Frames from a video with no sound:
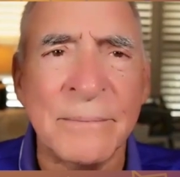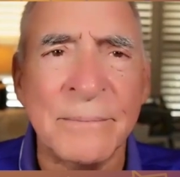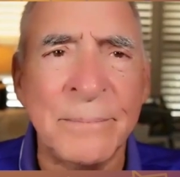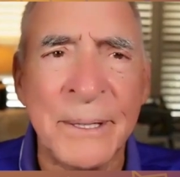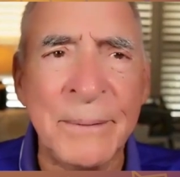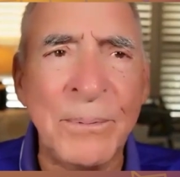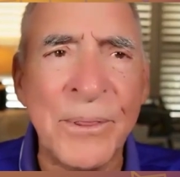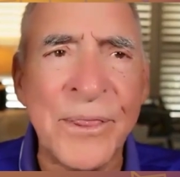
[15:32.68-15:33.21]

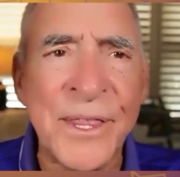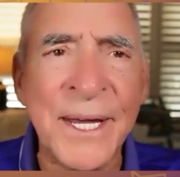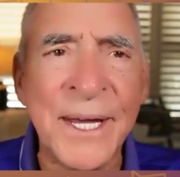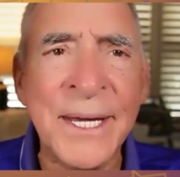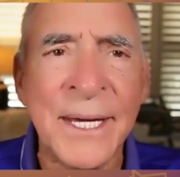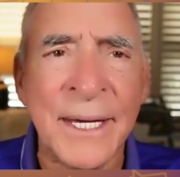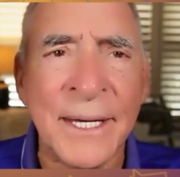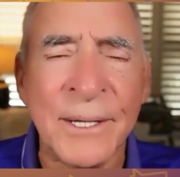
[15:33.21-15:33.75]
people
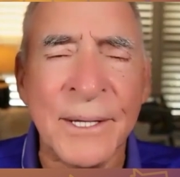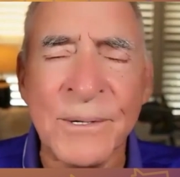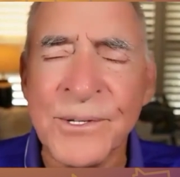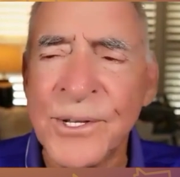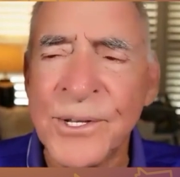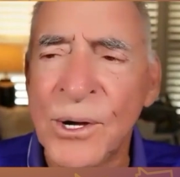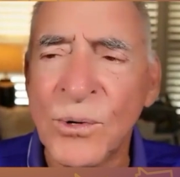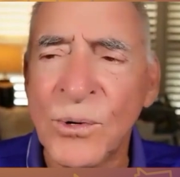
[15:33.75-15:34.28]
thinking.
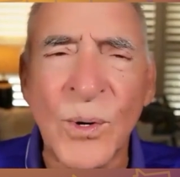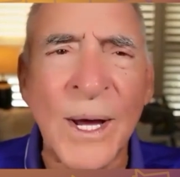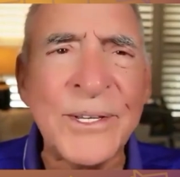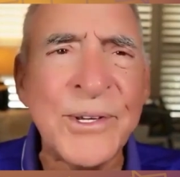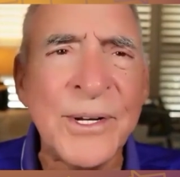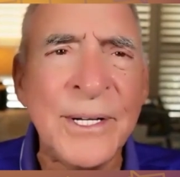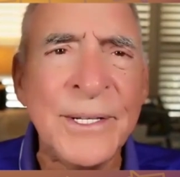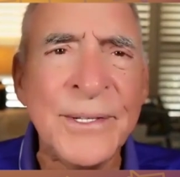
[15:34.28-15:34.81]
There's no
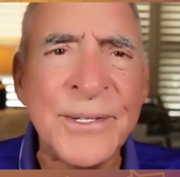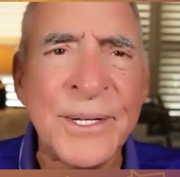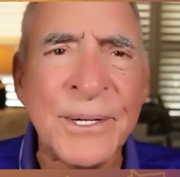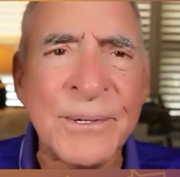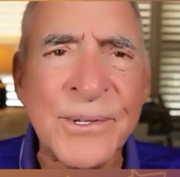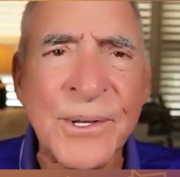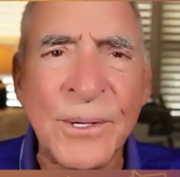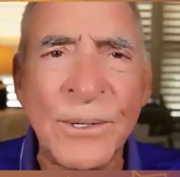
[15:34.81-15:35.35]
resonance.
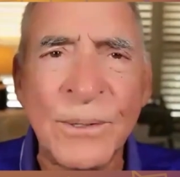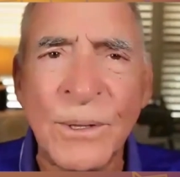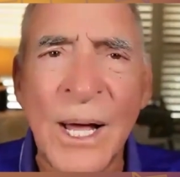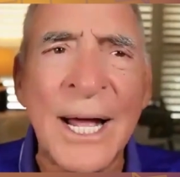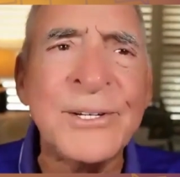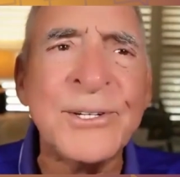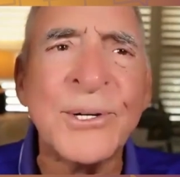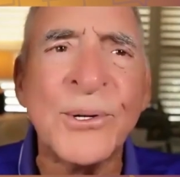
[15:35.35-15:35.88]
There's no
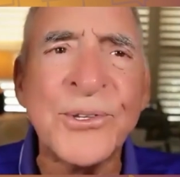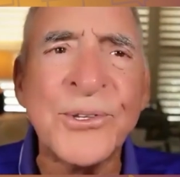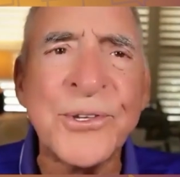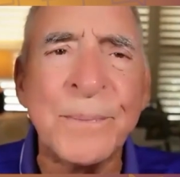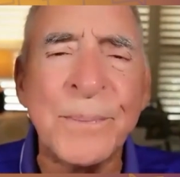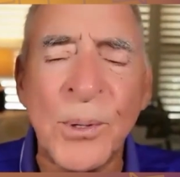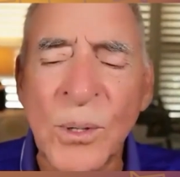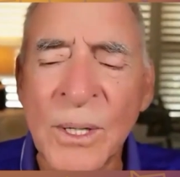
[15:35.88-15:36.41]
logical
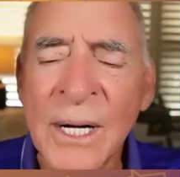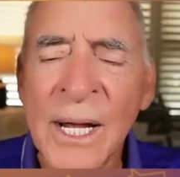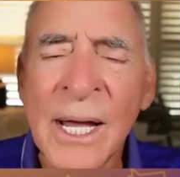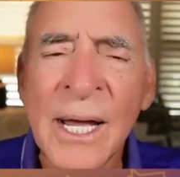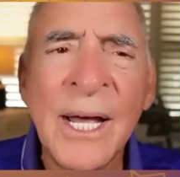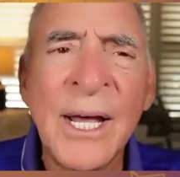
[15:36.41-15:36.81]
support.